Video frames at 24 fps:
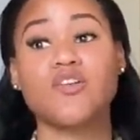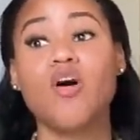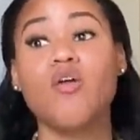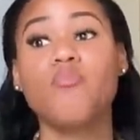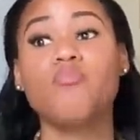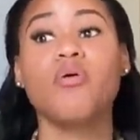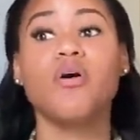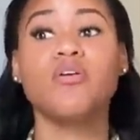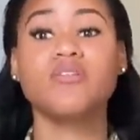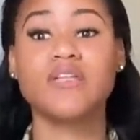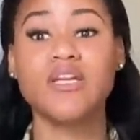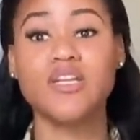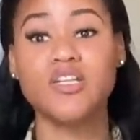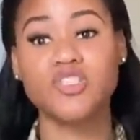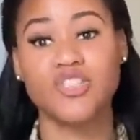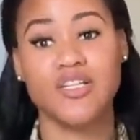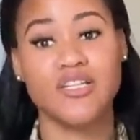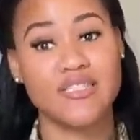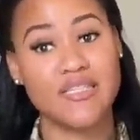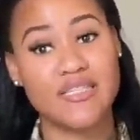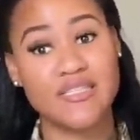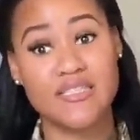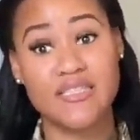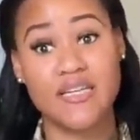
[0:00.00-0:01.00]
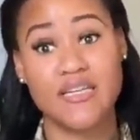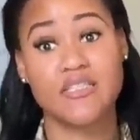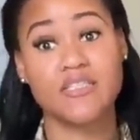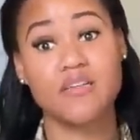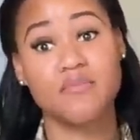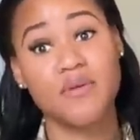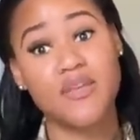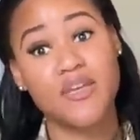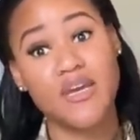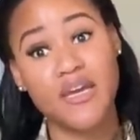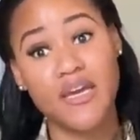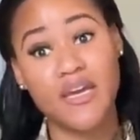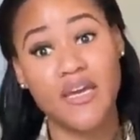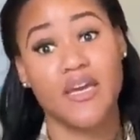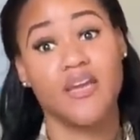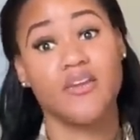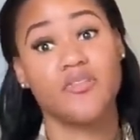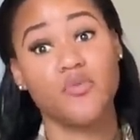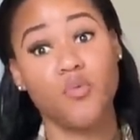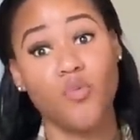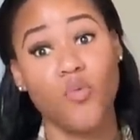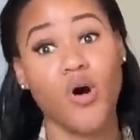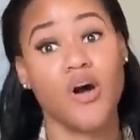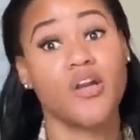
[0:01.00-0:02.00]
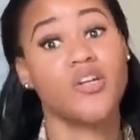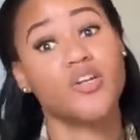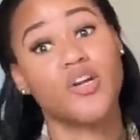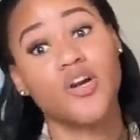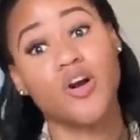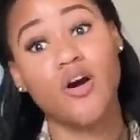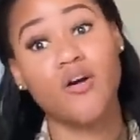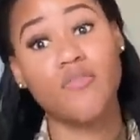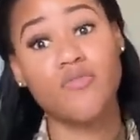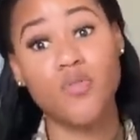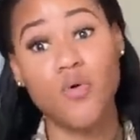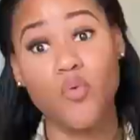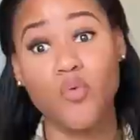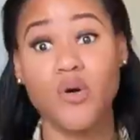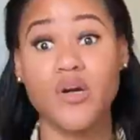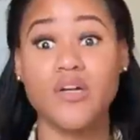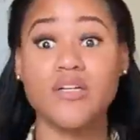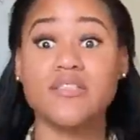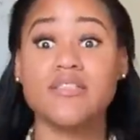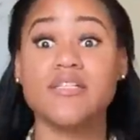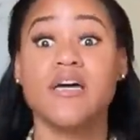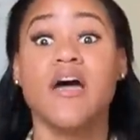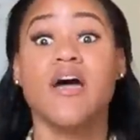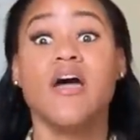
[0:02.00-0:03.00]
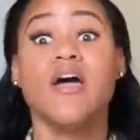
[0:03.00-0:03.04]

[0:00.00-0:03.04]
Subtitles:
Compound interest is said to be the eighth wonder of the world.